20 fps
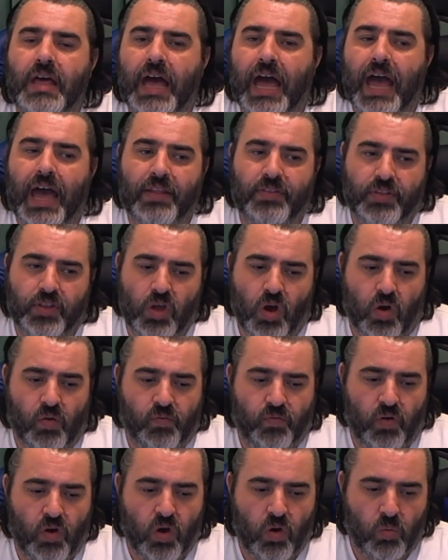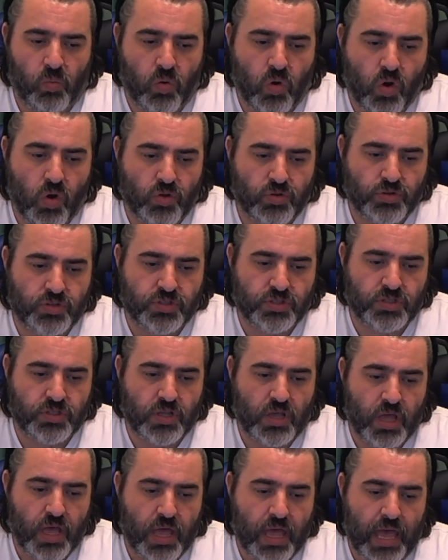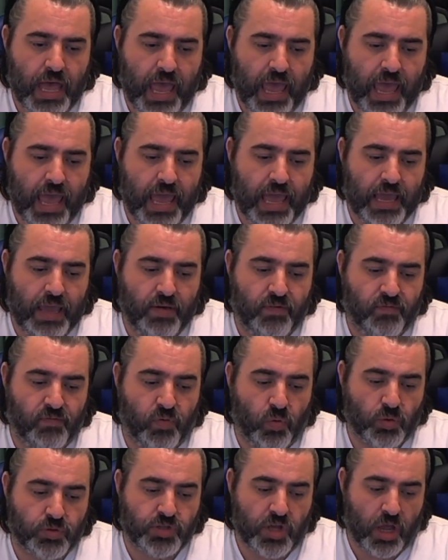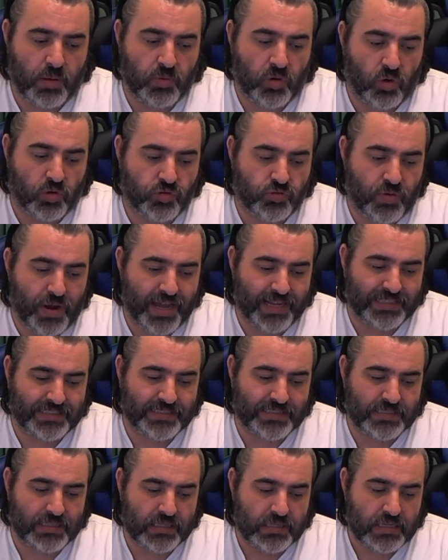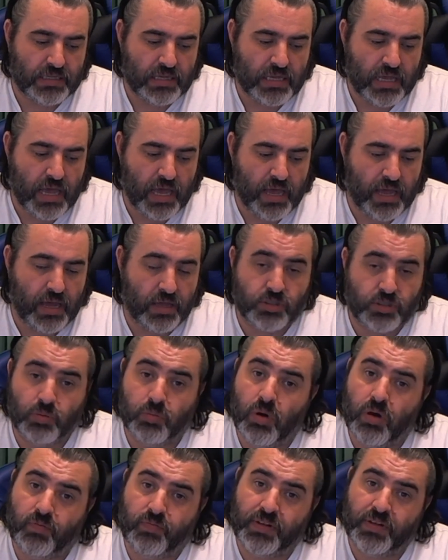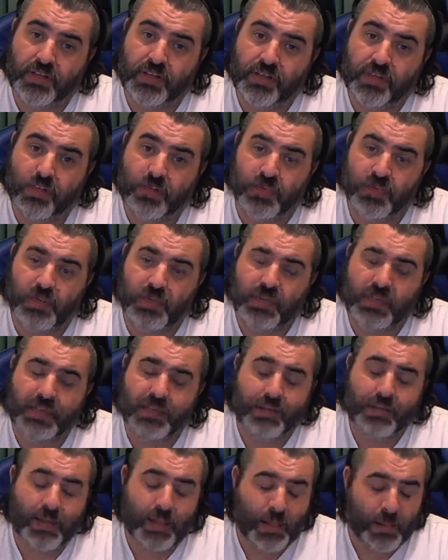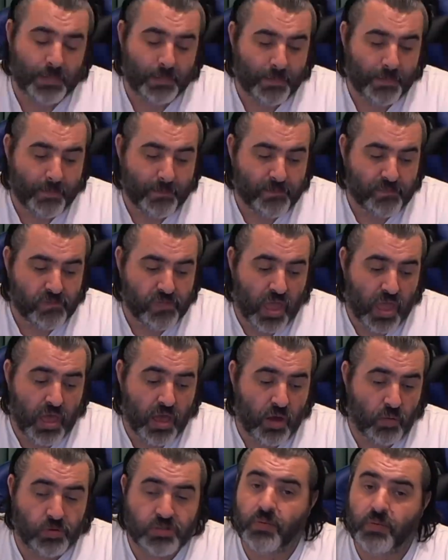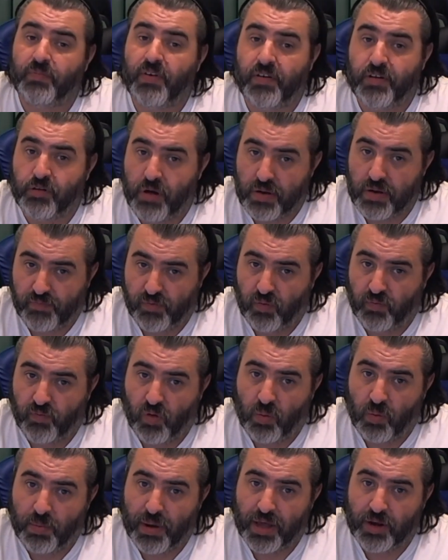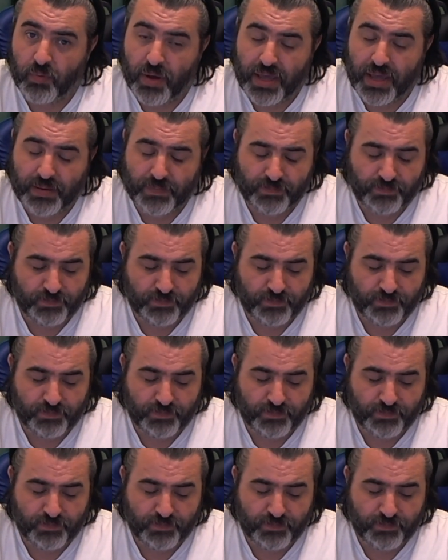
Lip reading: And the offer was a full-time contract to work for this company, which I'm very grateful for, by the way.